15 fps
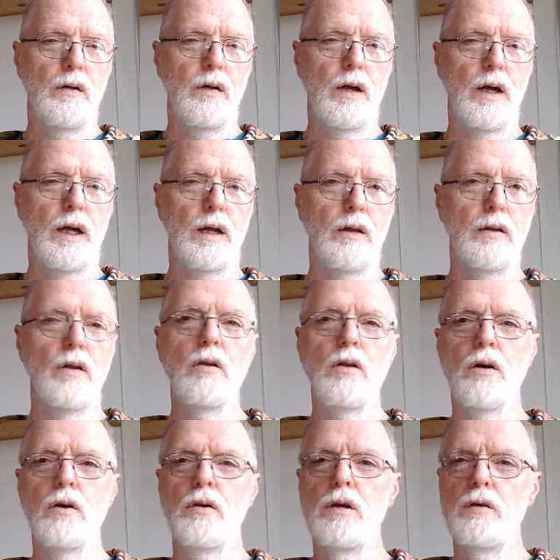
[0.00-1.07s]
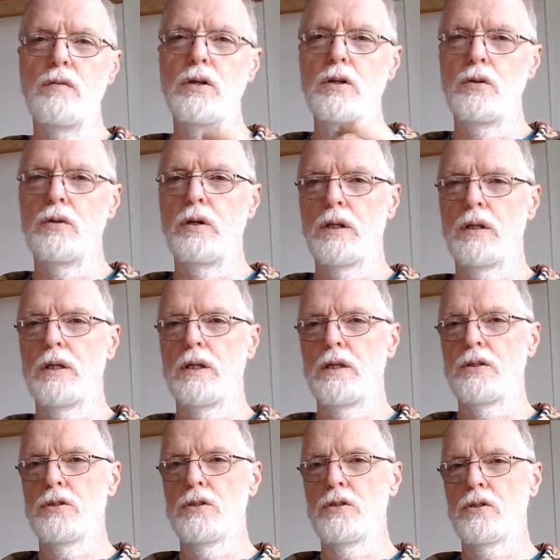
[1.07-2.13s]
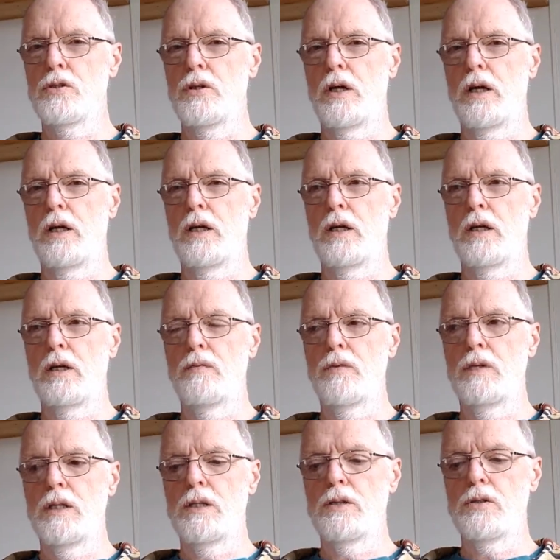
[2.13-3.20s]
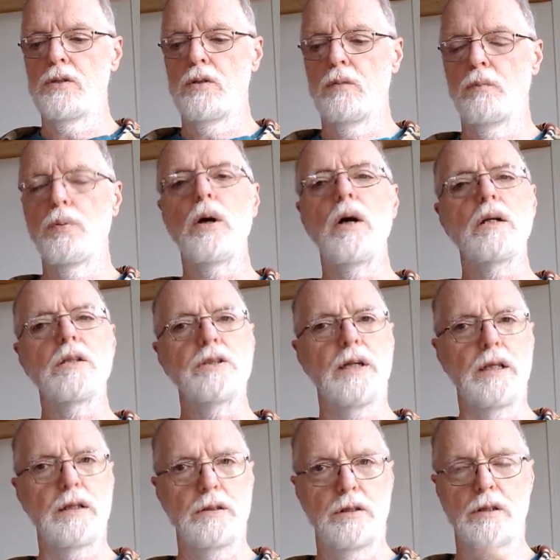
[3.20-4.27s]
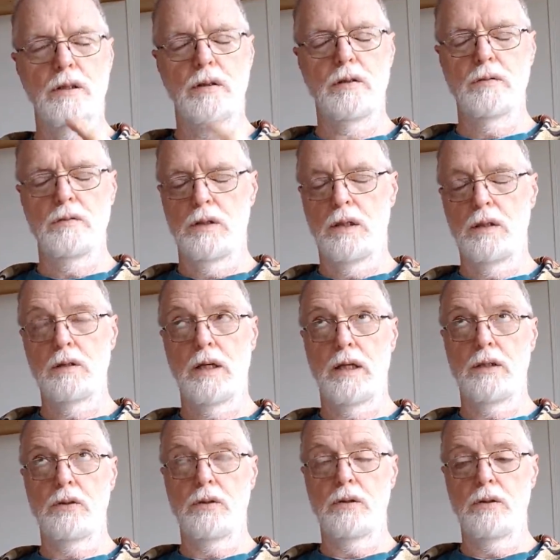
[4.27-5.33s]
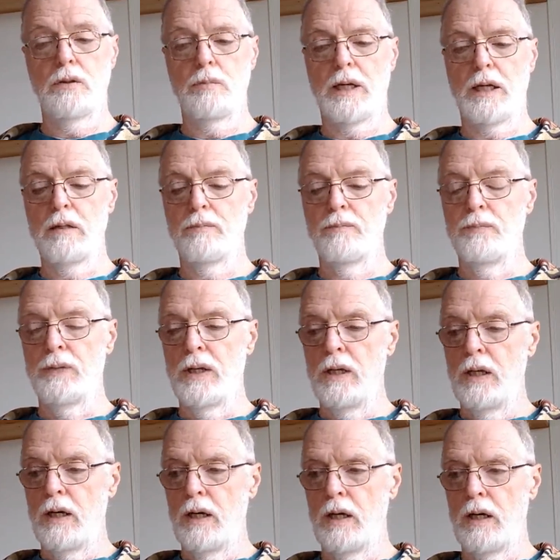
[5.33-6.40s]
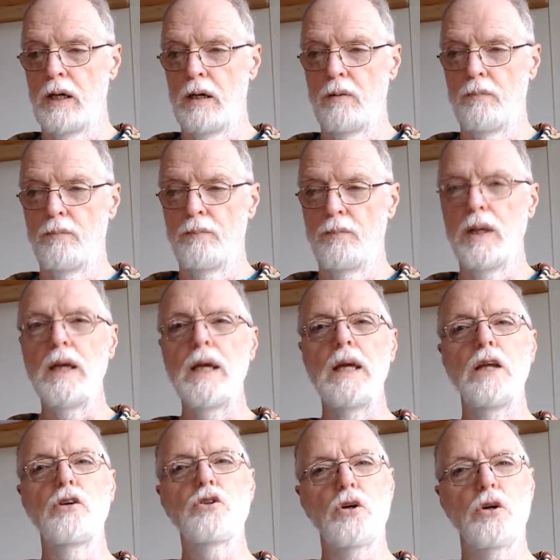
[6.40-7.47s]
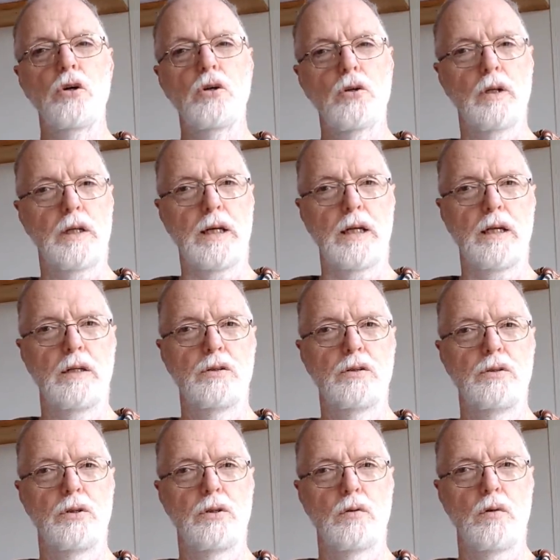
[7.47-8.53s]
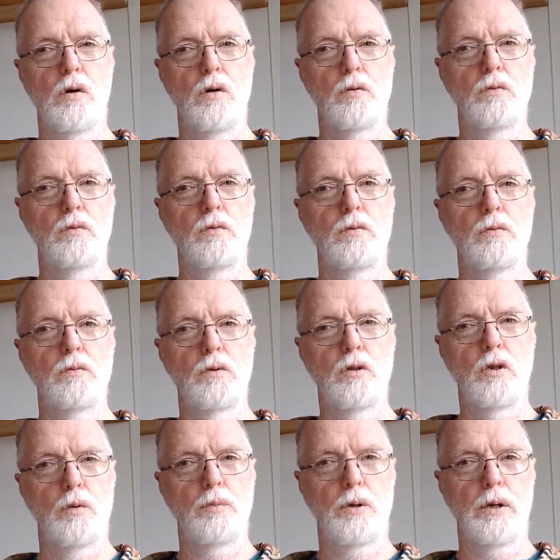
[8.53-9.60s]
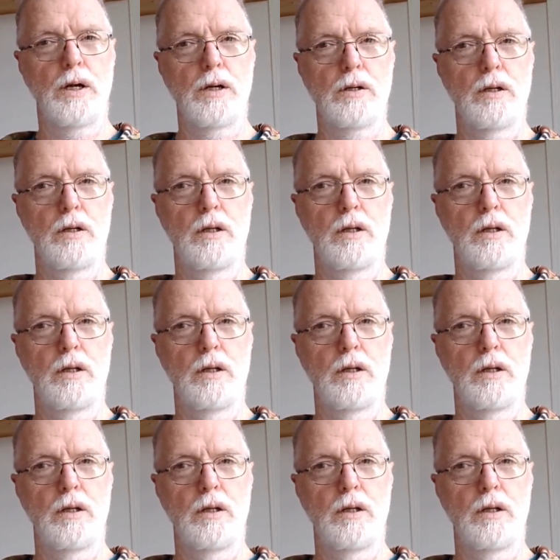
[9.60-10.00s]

And they're even doing this in this process, and I'll get to it in a minute, internally to their own corporate